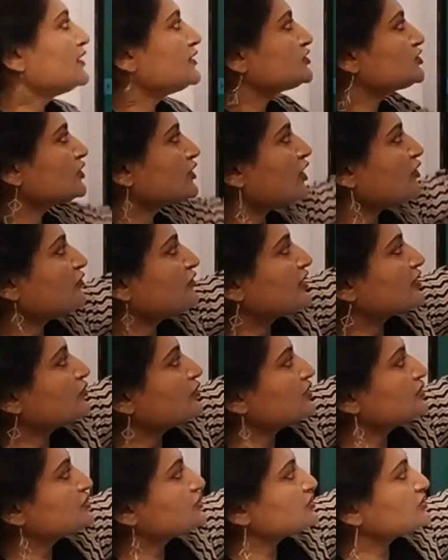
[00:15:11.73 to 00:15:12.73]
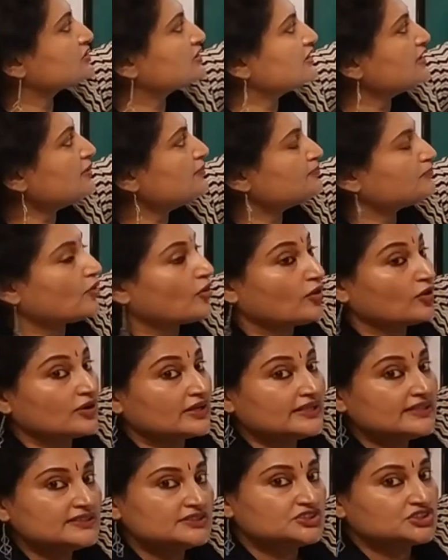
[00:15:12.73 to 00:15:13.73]
So now we are going to see
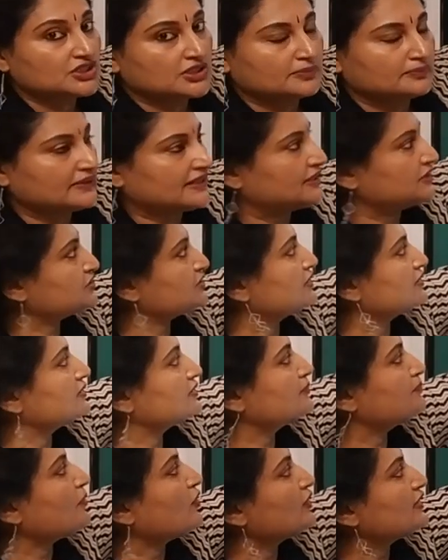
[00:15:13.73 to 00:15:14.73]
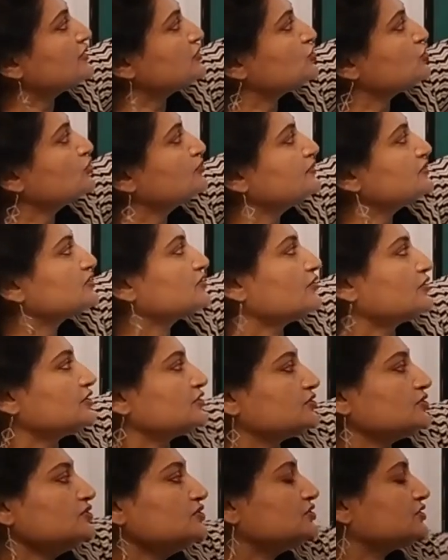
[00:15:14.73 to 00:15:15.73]
pollen germination. The pollen tube is
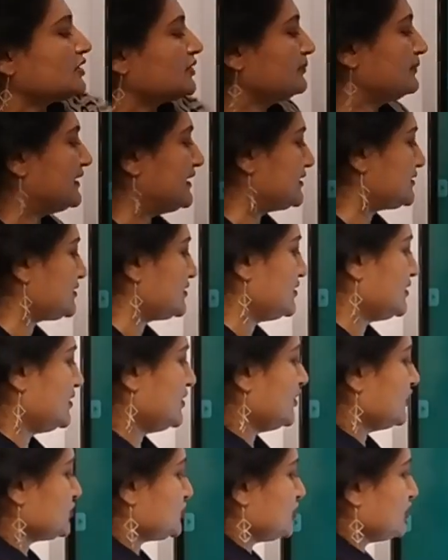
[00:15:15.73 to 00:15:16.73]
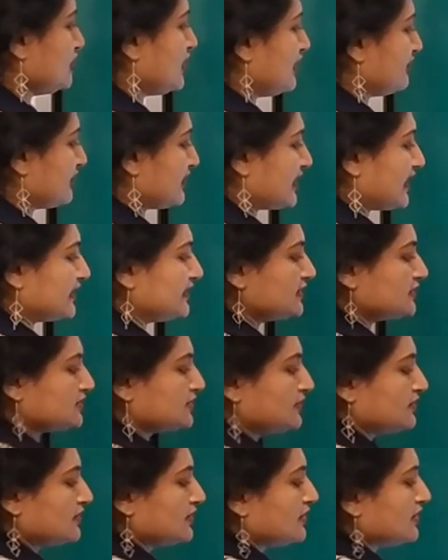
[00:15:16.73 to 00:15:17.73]
going to germinate. So our
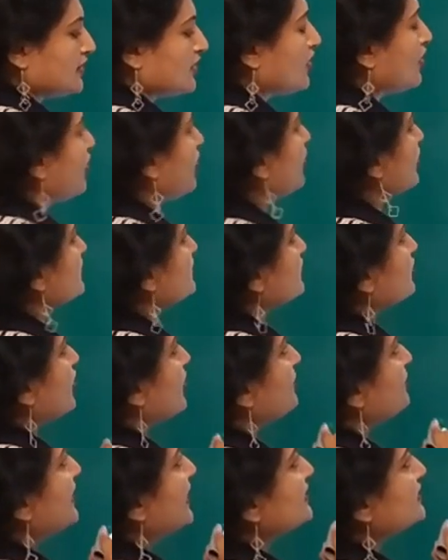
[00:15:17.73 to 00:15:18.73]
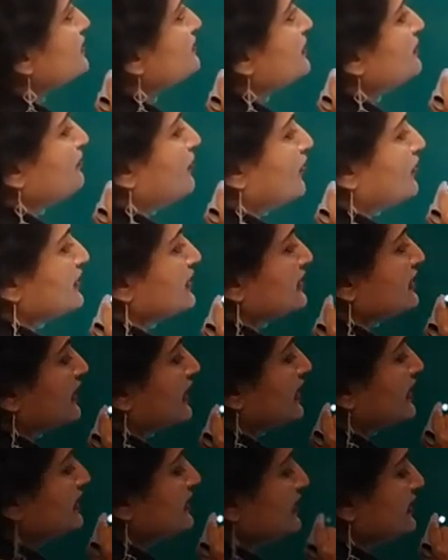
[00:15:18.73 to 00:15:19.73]
right or the compactable pollen
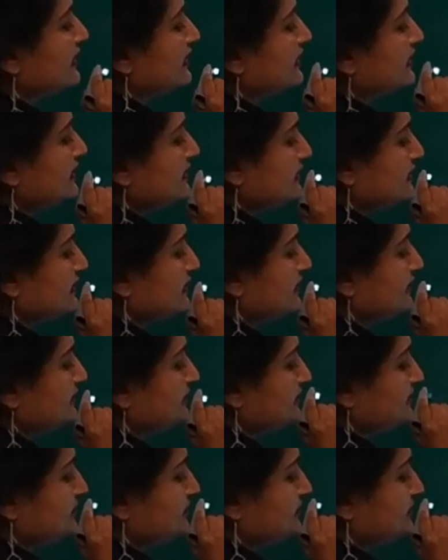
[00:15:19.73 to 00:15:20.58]
grain is